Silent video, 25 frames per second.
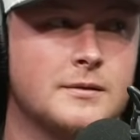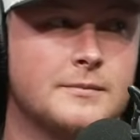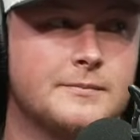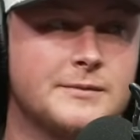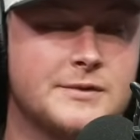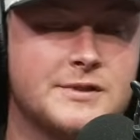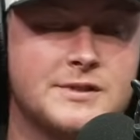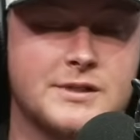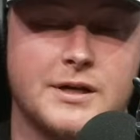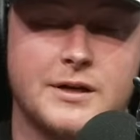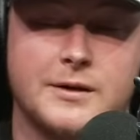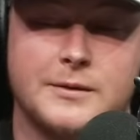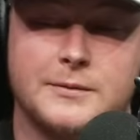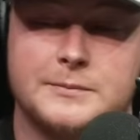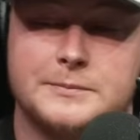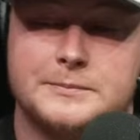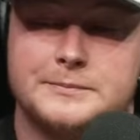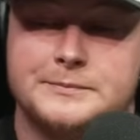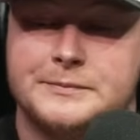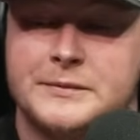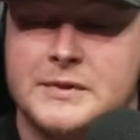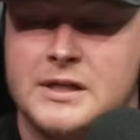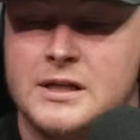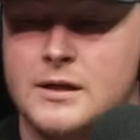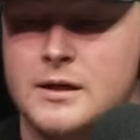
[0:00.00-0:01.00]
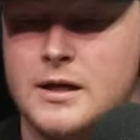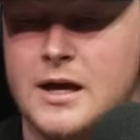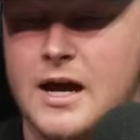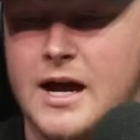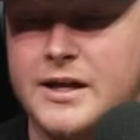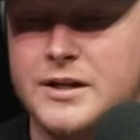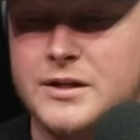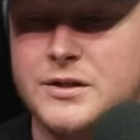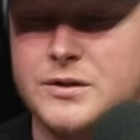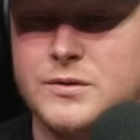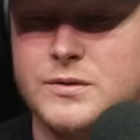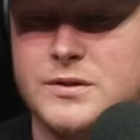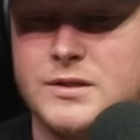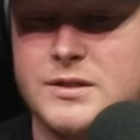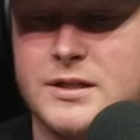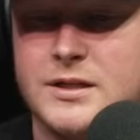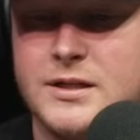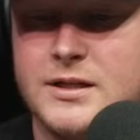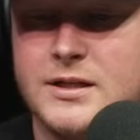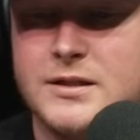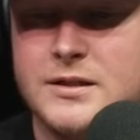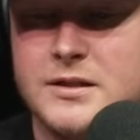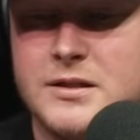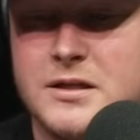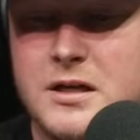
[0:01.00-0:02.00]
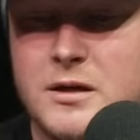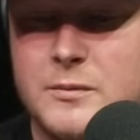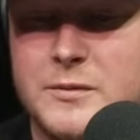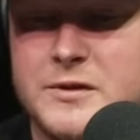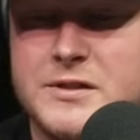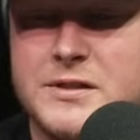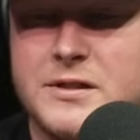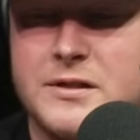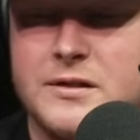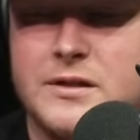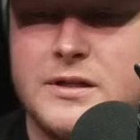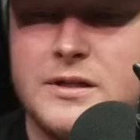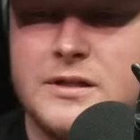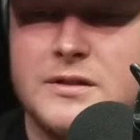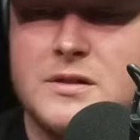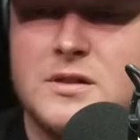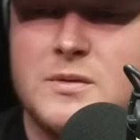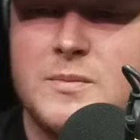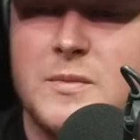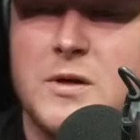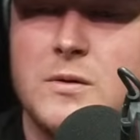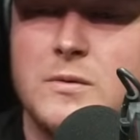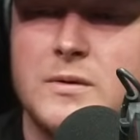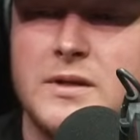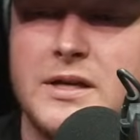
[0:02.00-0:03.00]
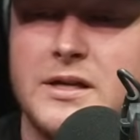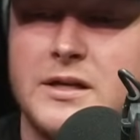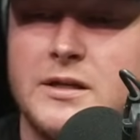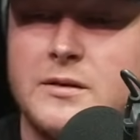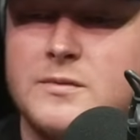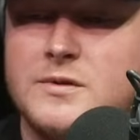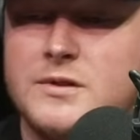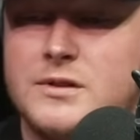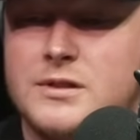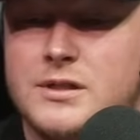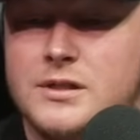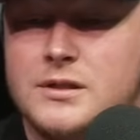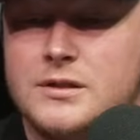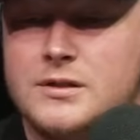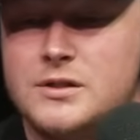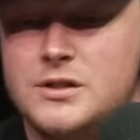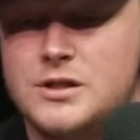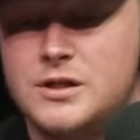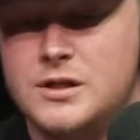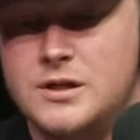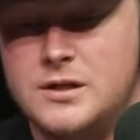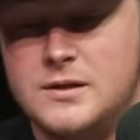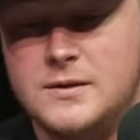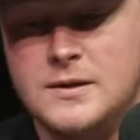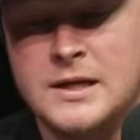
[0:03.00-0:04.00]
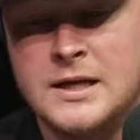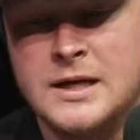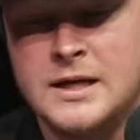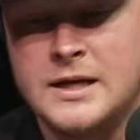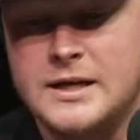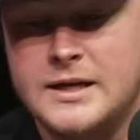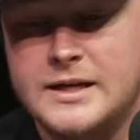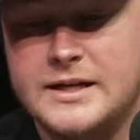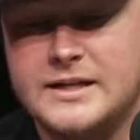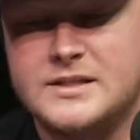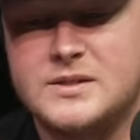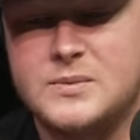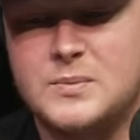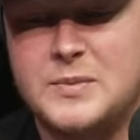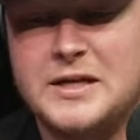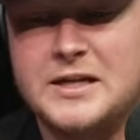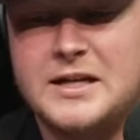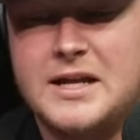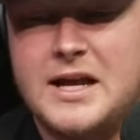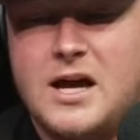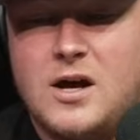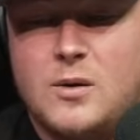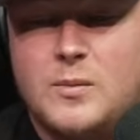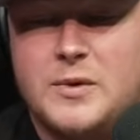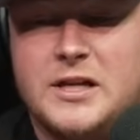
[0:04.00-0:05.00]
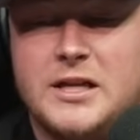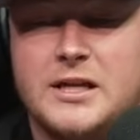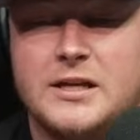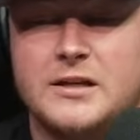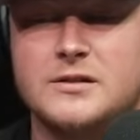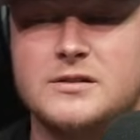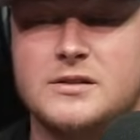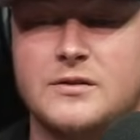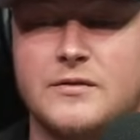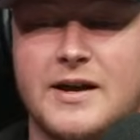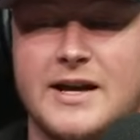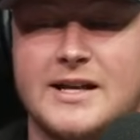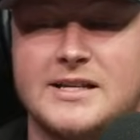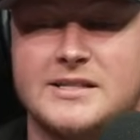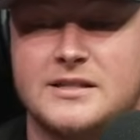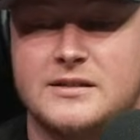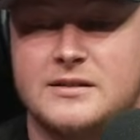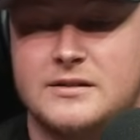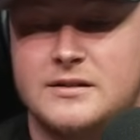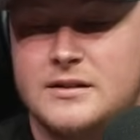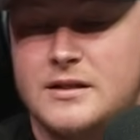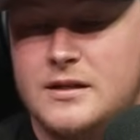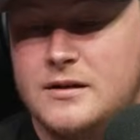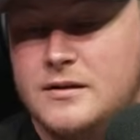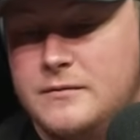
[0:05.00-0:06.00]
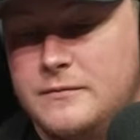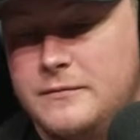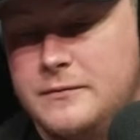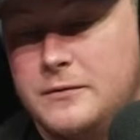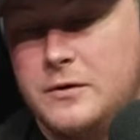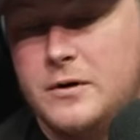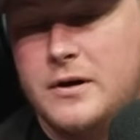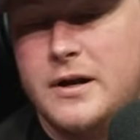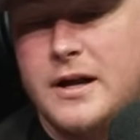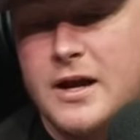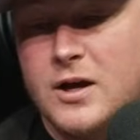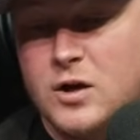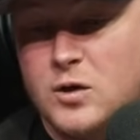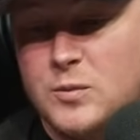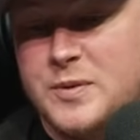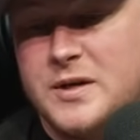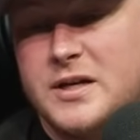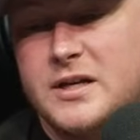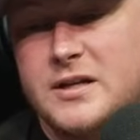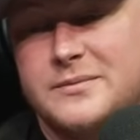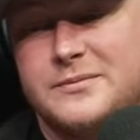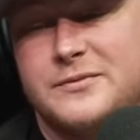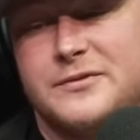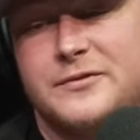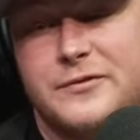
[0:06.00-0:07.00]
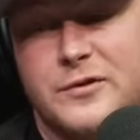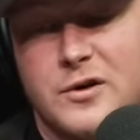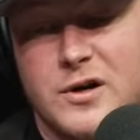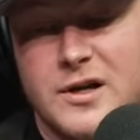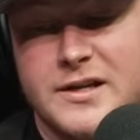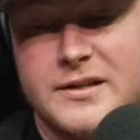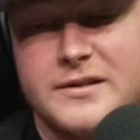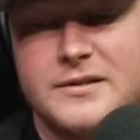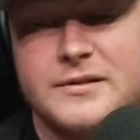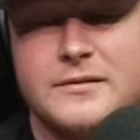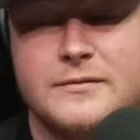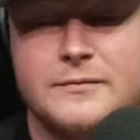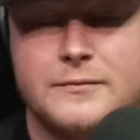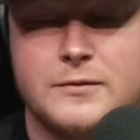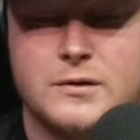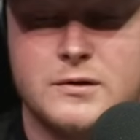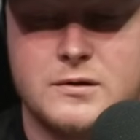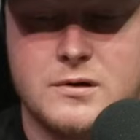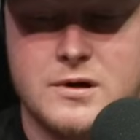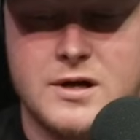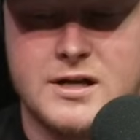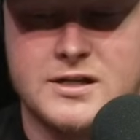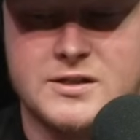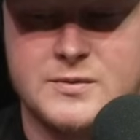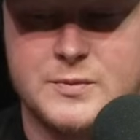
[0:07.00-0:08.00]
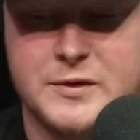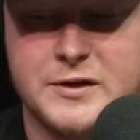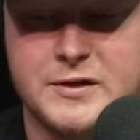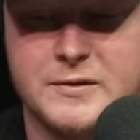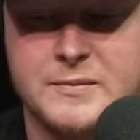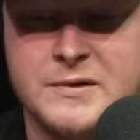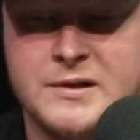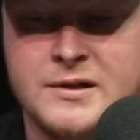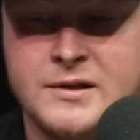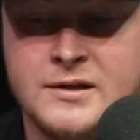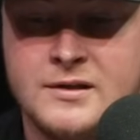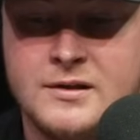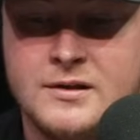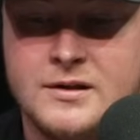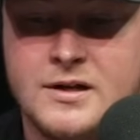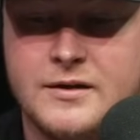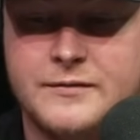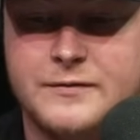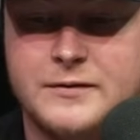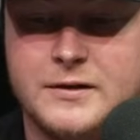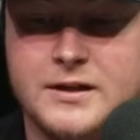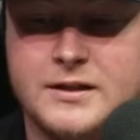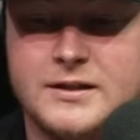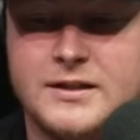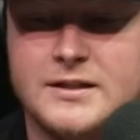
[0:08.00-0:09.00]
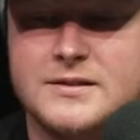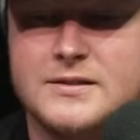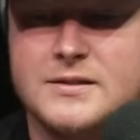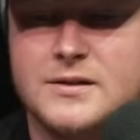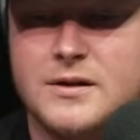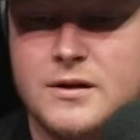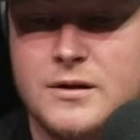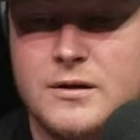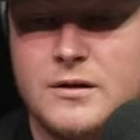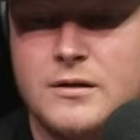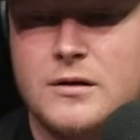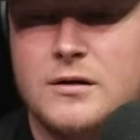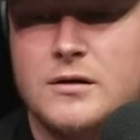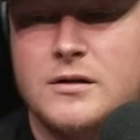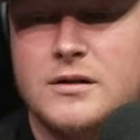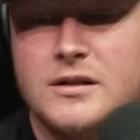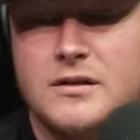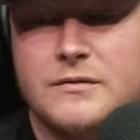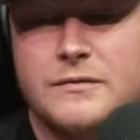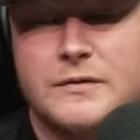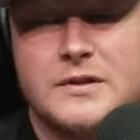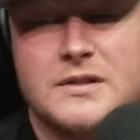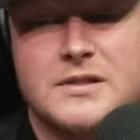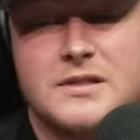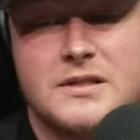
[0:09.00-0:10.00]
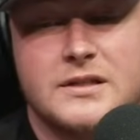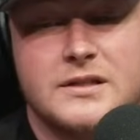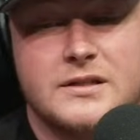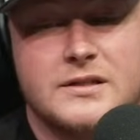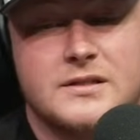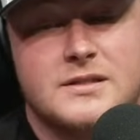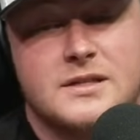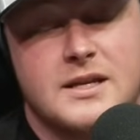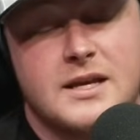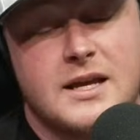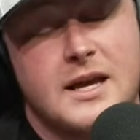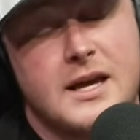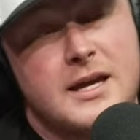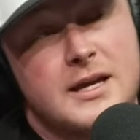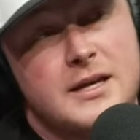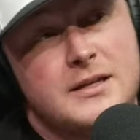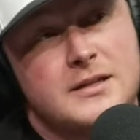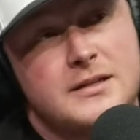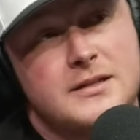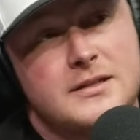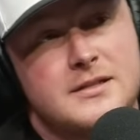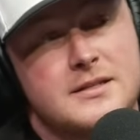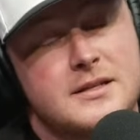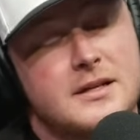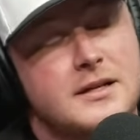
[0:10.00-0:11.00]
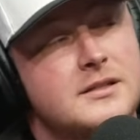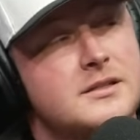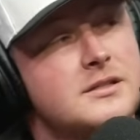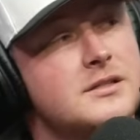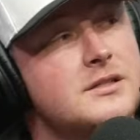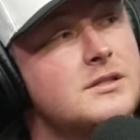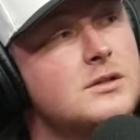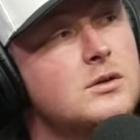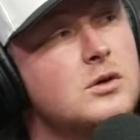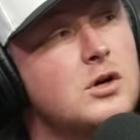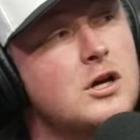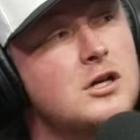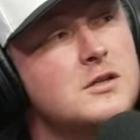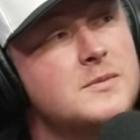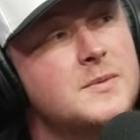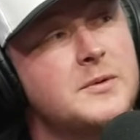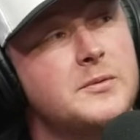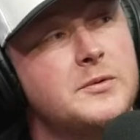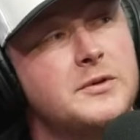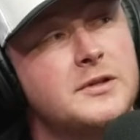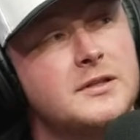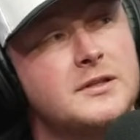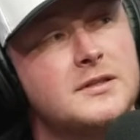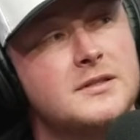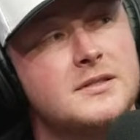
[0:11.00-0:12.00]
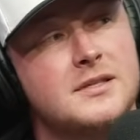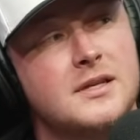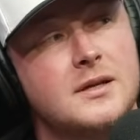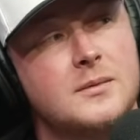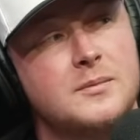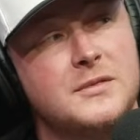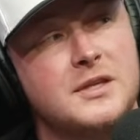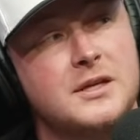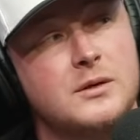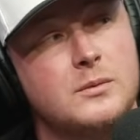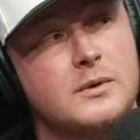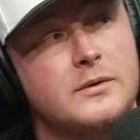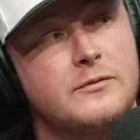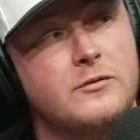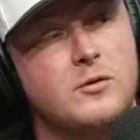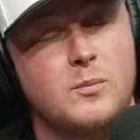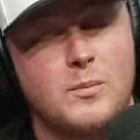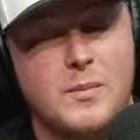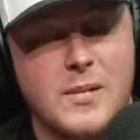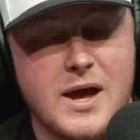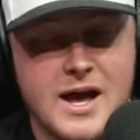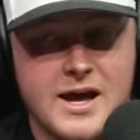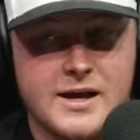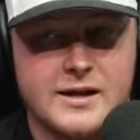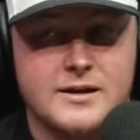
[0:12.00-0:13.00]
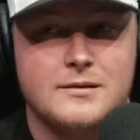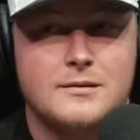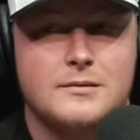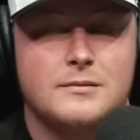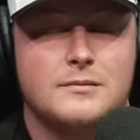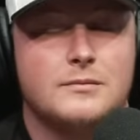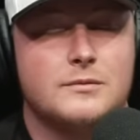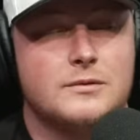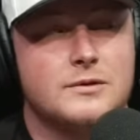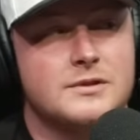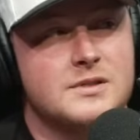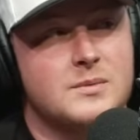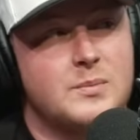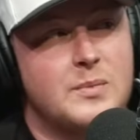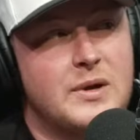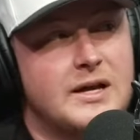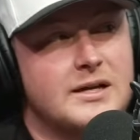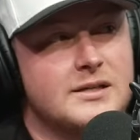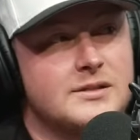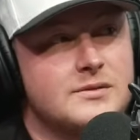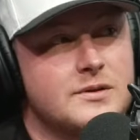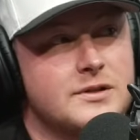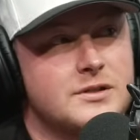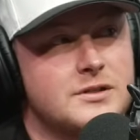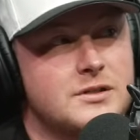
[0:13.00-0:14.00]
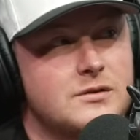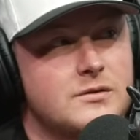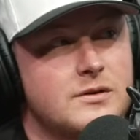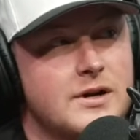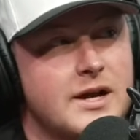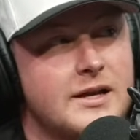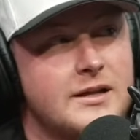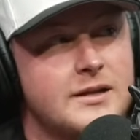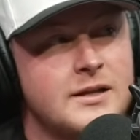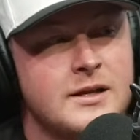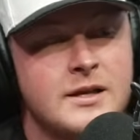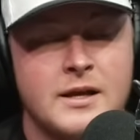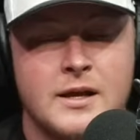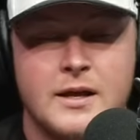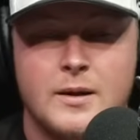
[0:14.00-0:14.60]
So I do see in the comments here, Gunsmoke Games, GG. It's been how many years of asking for help up front for Crosby? Yeah. I feel like that's all our defense needs. And it's not just Crosby. We did the same thing whenever Mac was a pass rusher, right?